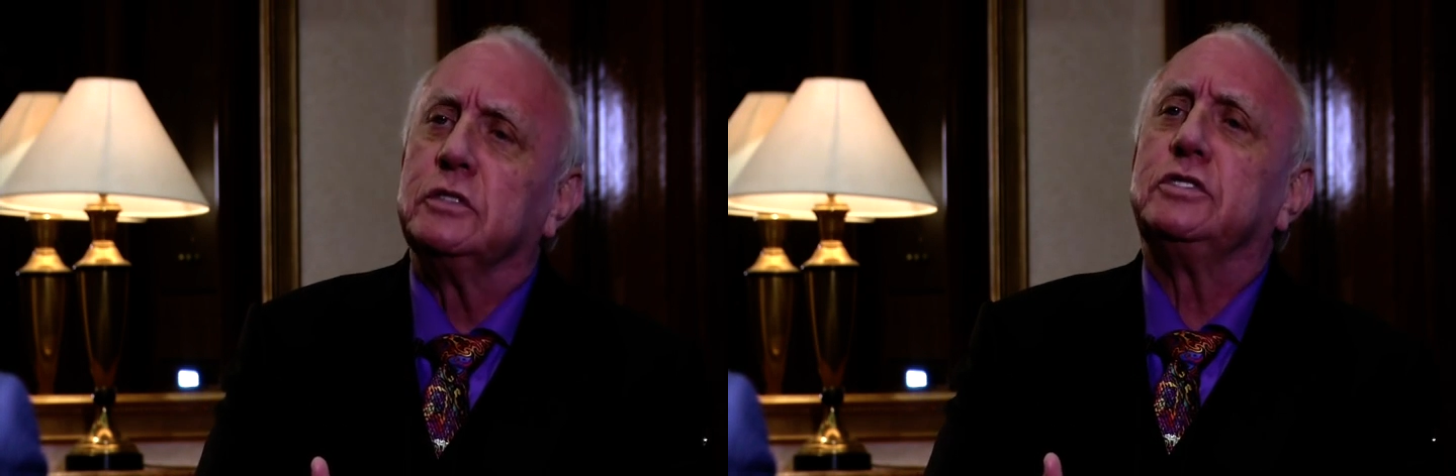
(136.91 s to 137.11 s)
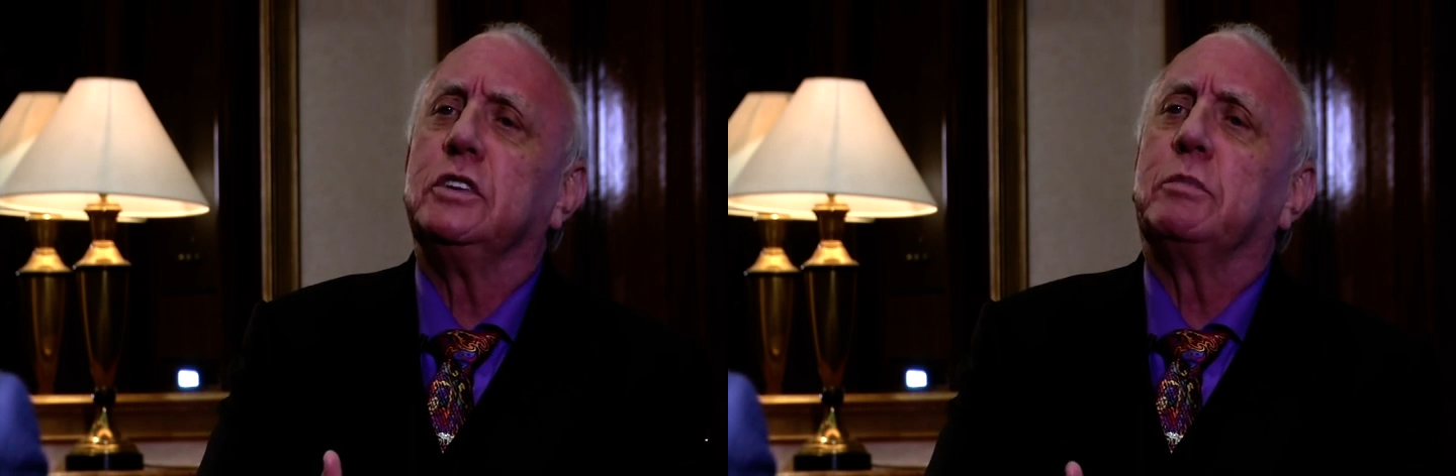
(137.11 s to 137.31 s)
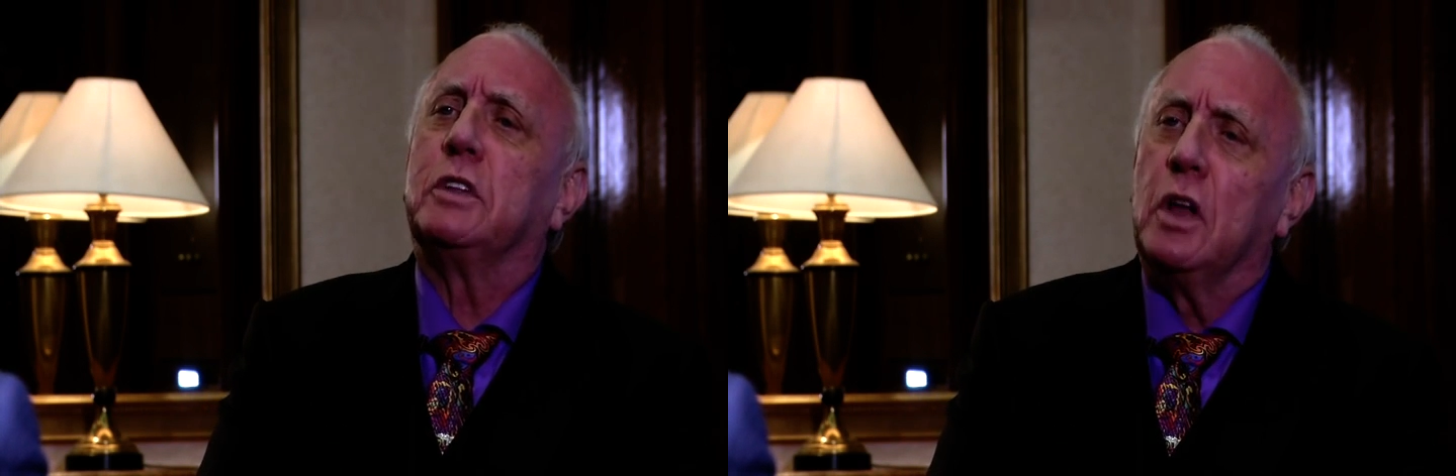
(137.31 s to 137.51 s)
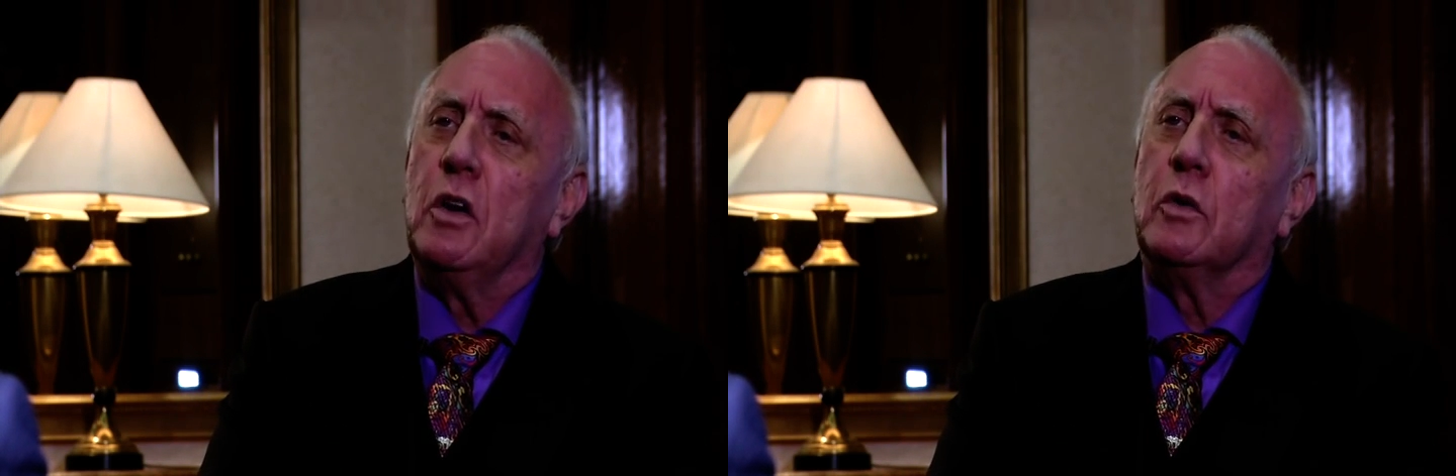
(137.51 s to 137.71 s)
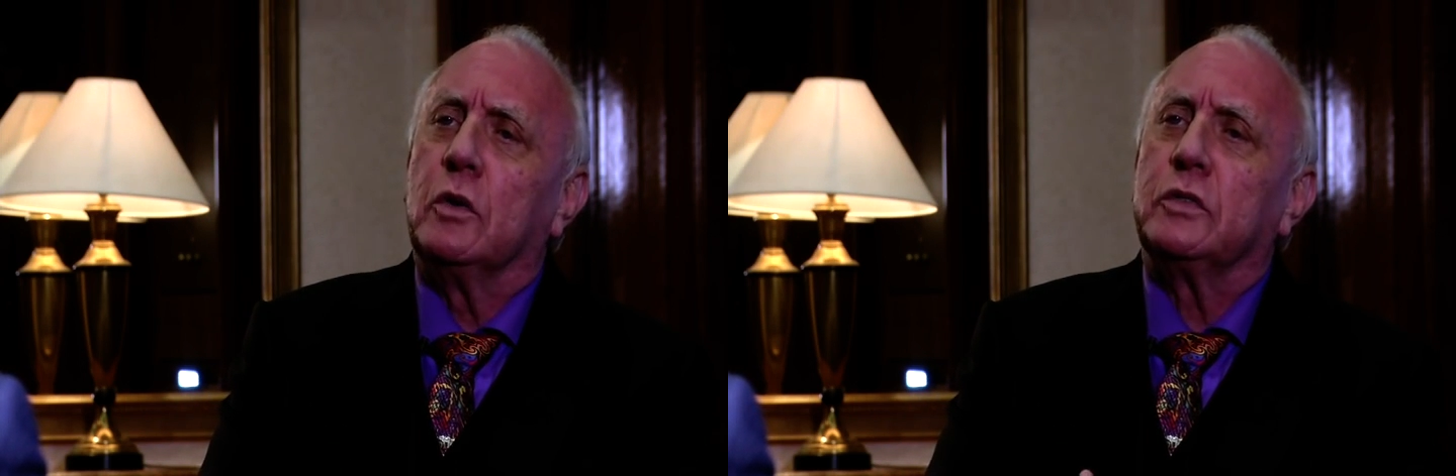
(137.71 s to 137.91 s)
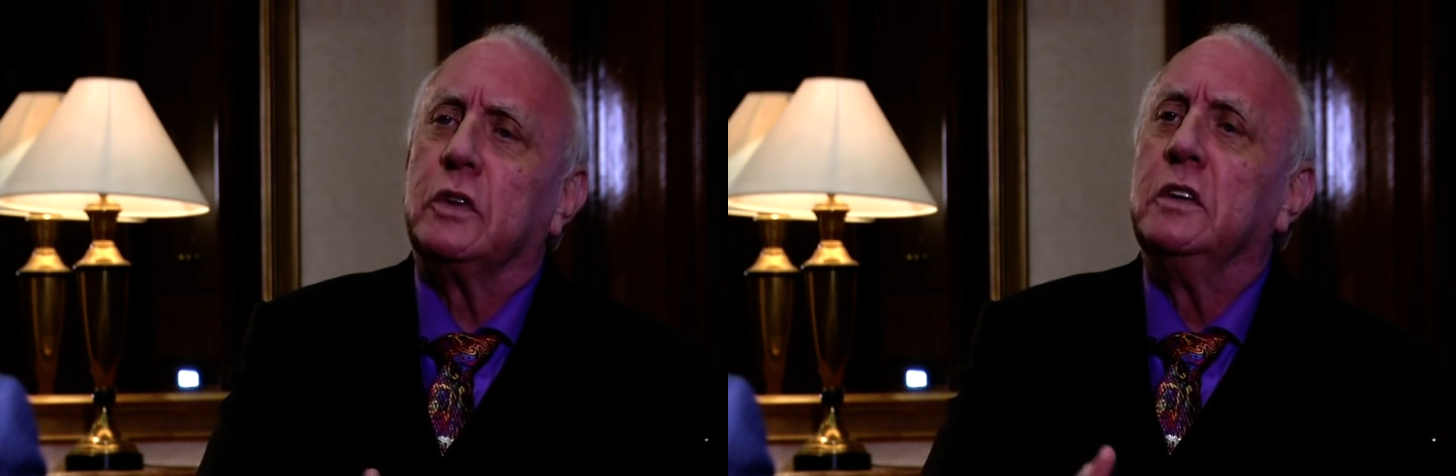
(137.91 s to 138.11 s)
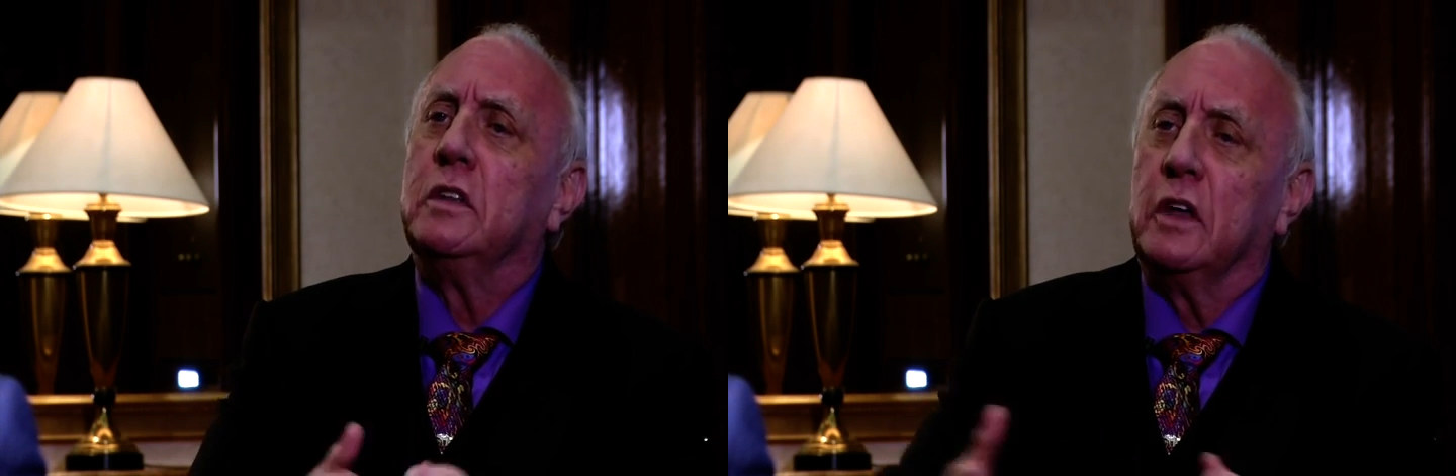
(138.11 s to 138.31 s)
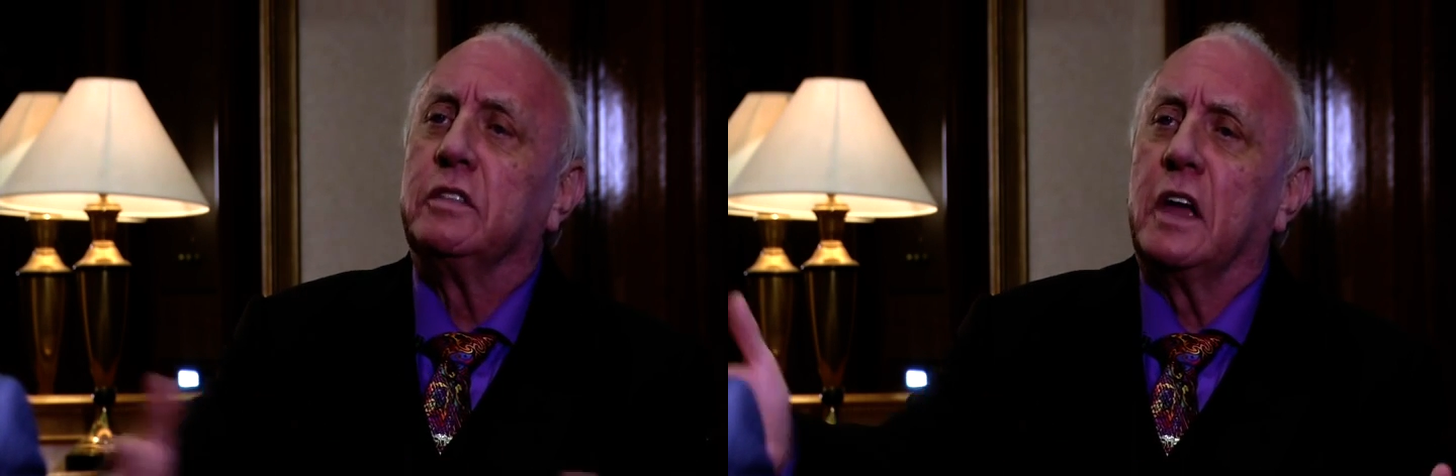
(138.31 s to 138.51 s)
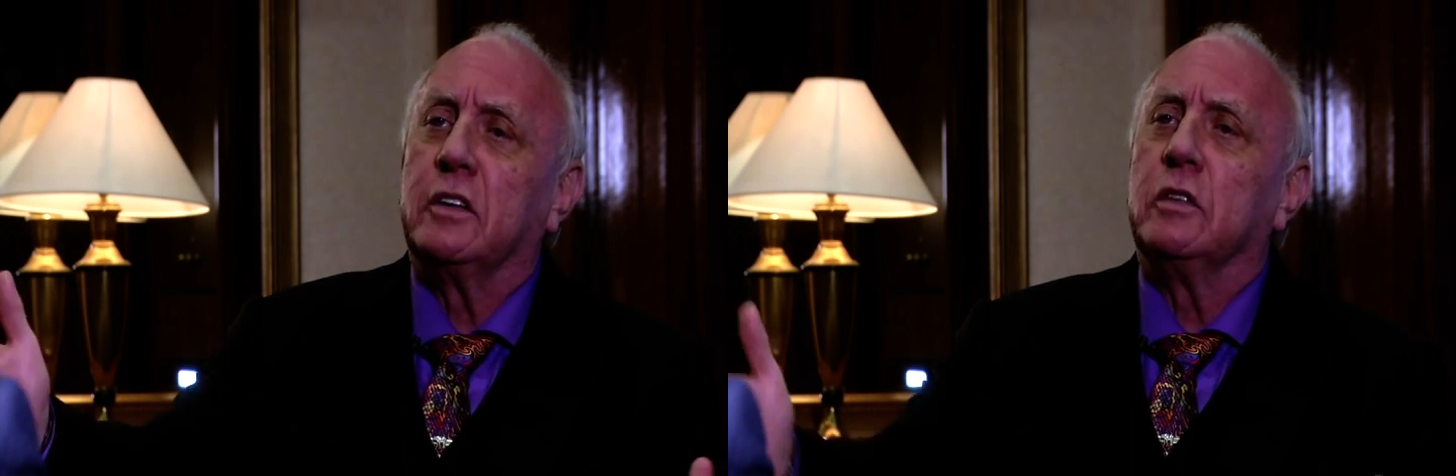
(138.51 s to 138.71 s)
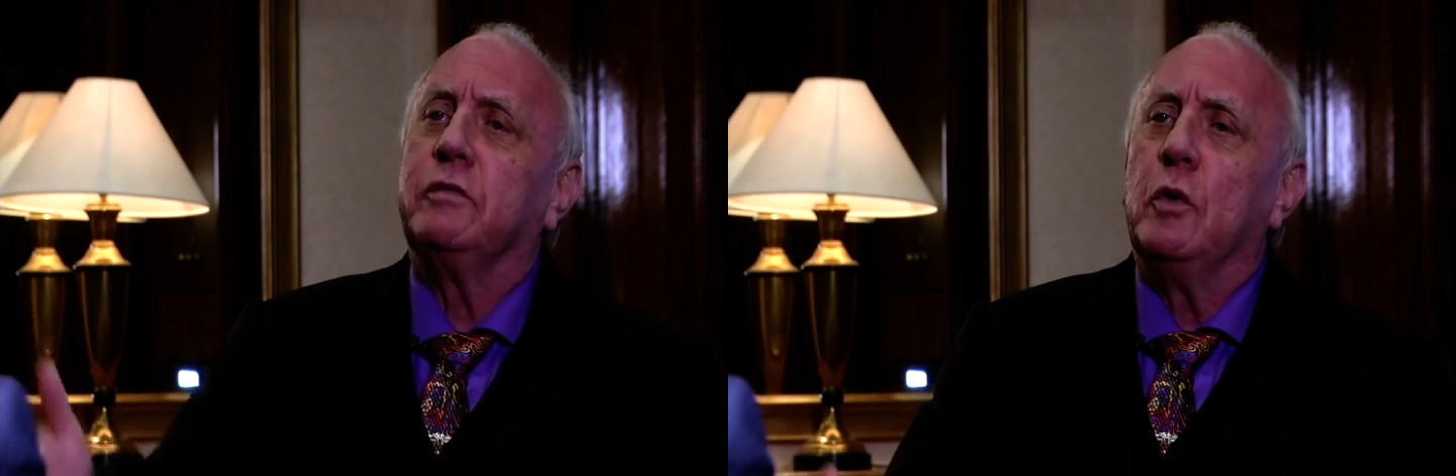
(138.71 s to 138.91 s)
and cheap clothes that they
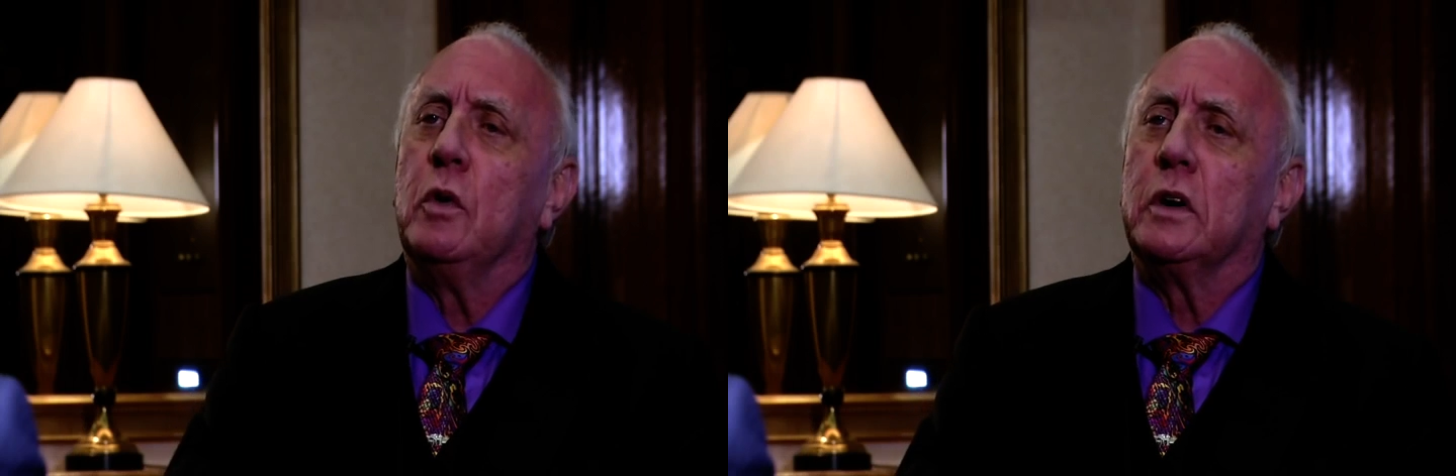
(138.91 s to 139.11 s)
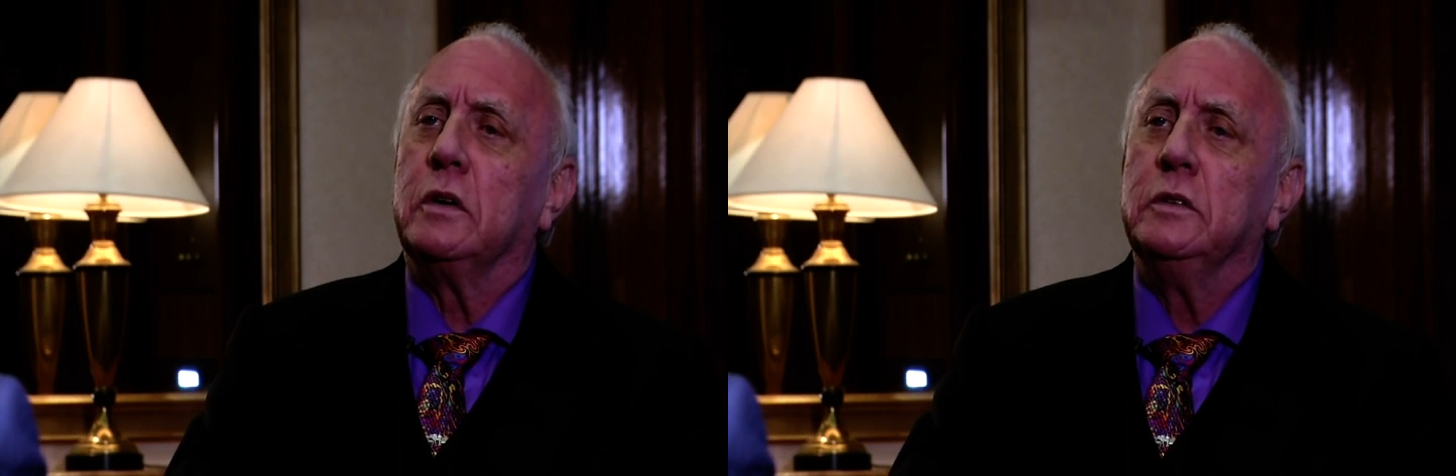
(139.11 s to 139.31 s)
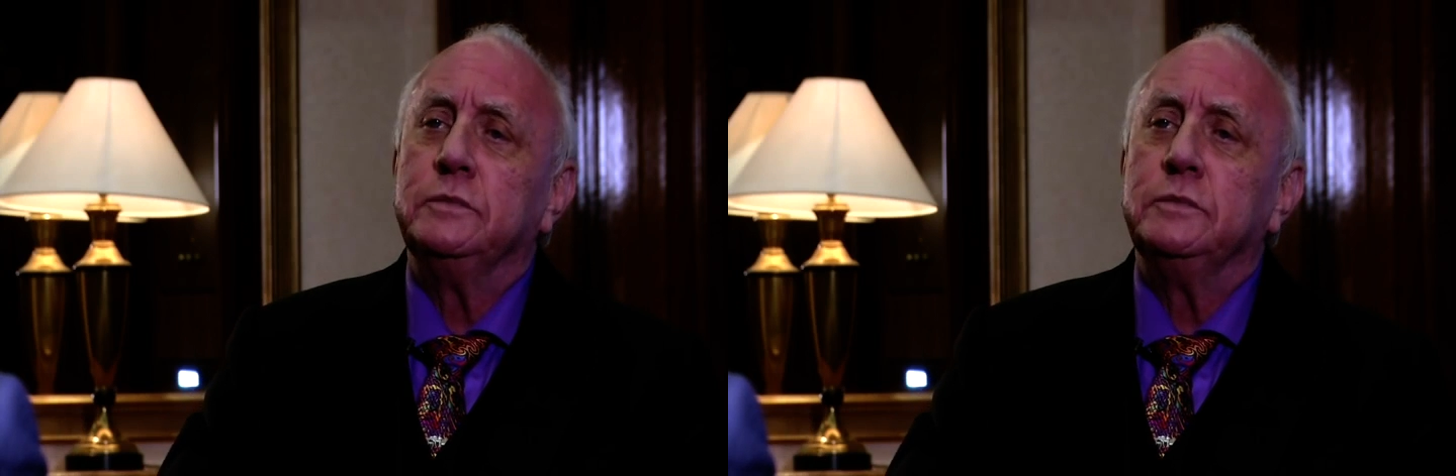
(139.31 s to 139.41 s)
could afford,